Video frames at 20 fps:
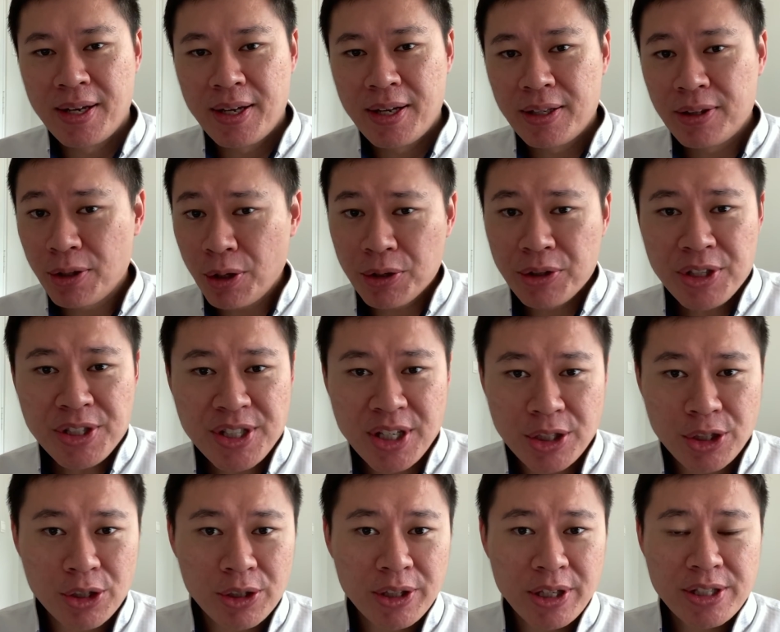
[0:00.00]
Now in this
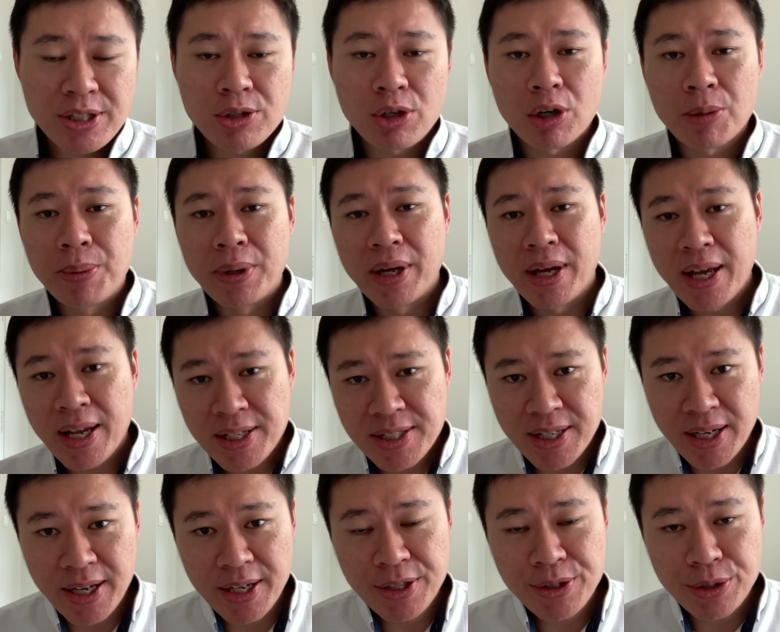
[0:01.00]
section, let's talk about
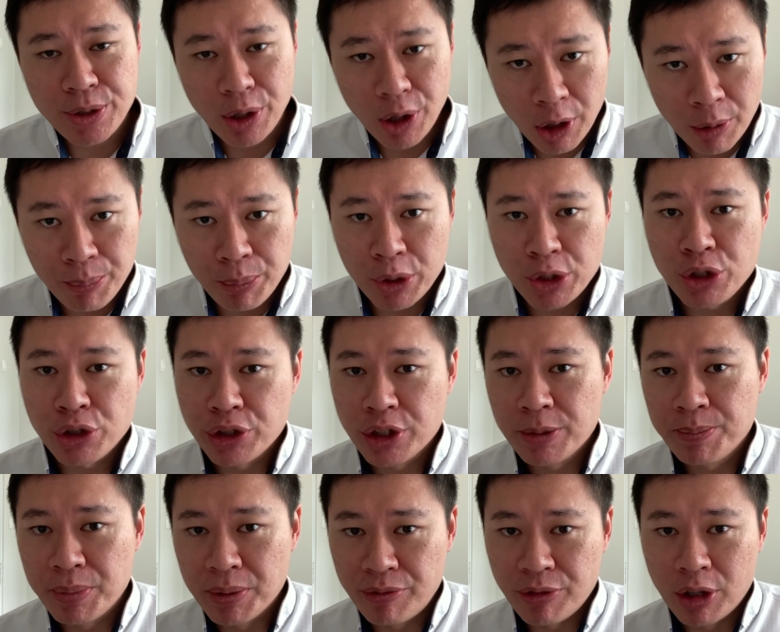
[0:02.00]
SIA's operational
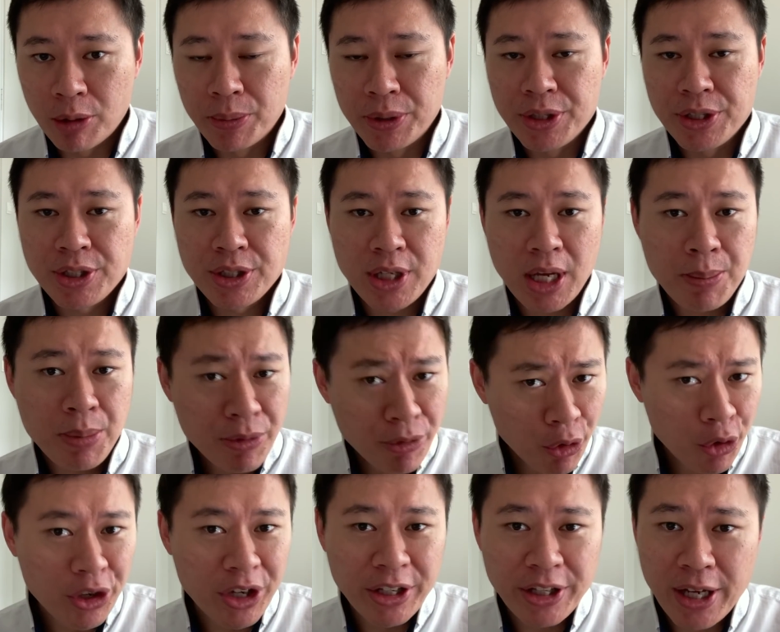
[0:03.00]
performance. And before
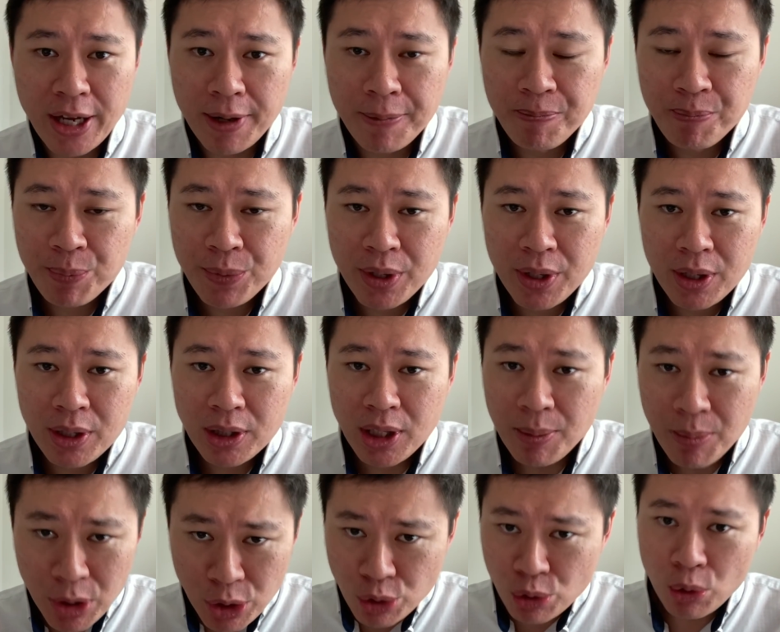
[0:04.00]
we get there, let
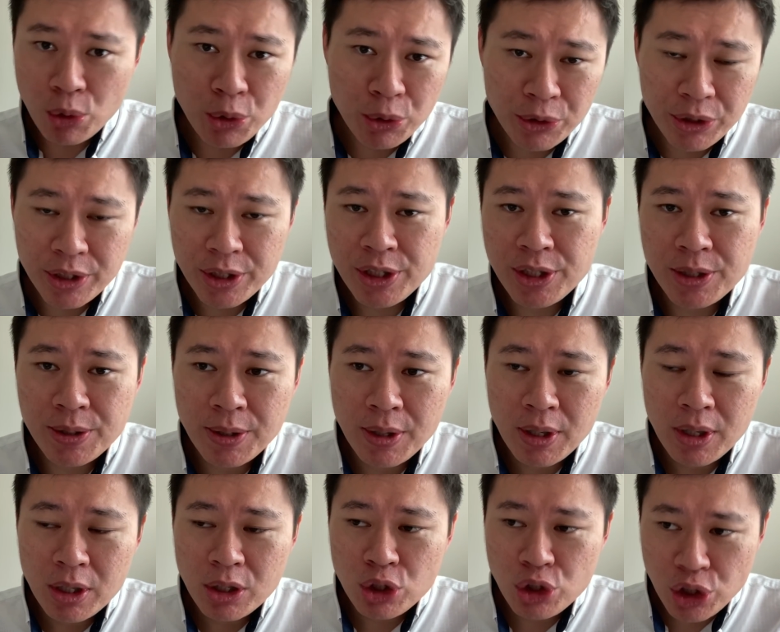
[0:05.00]
me show you this
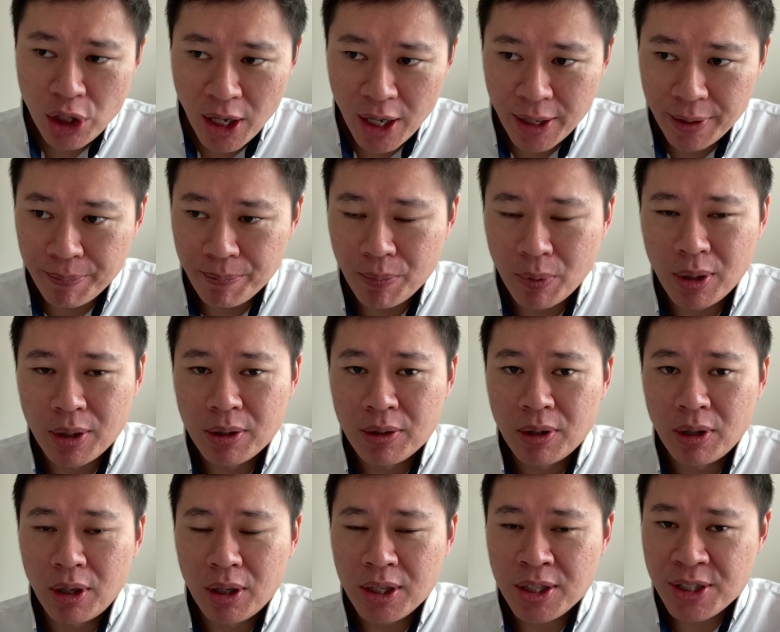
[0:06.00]
chart.
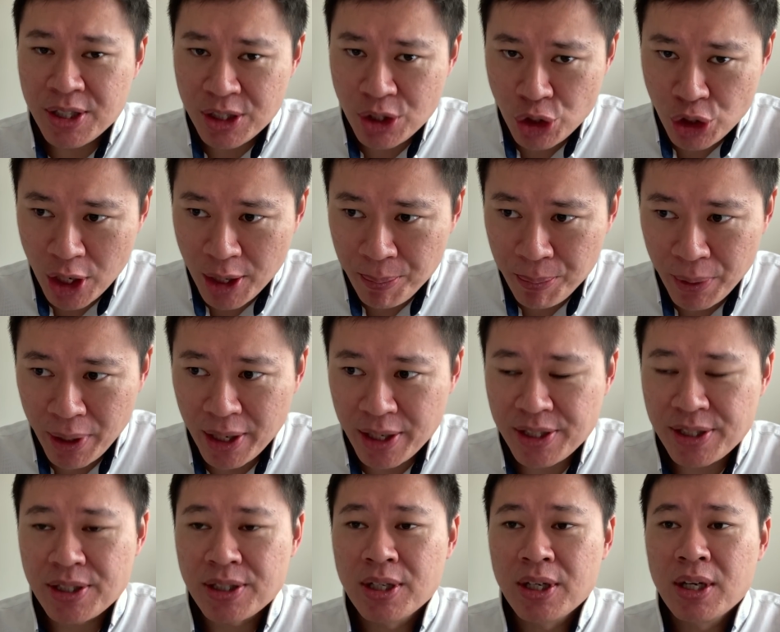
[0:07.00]
In its share
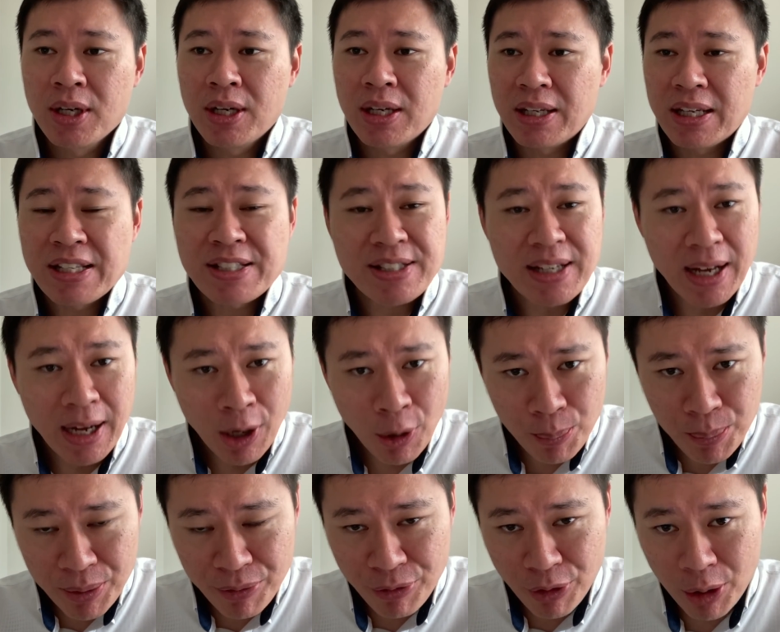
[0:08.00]
price, it's
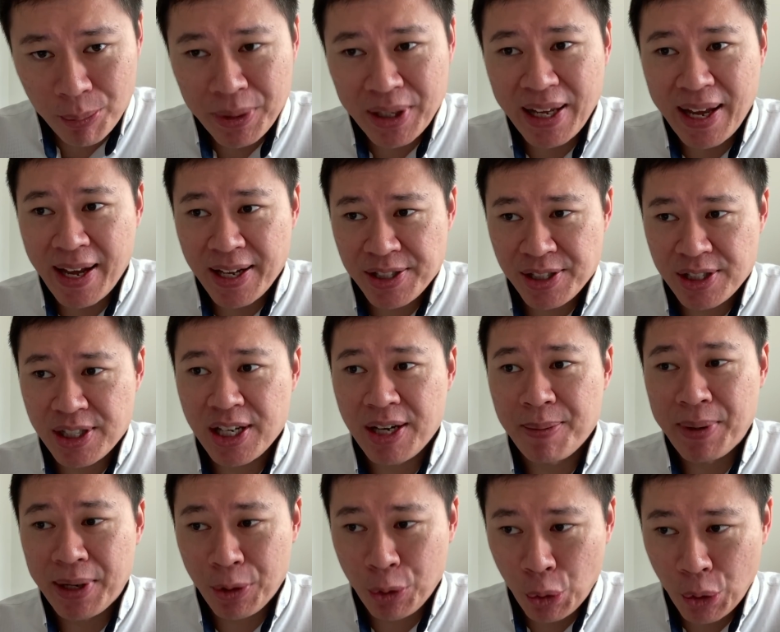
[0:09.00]
outperforming STI
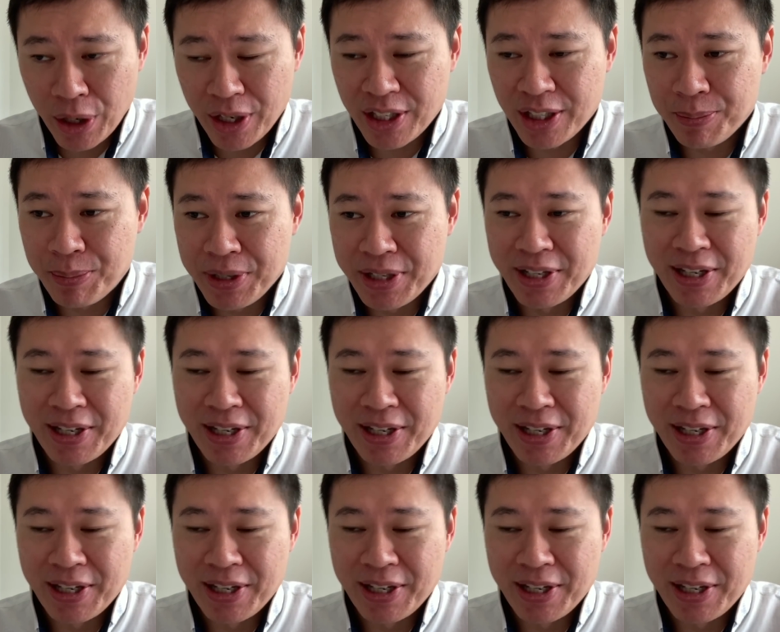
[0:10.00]
by quite a bit.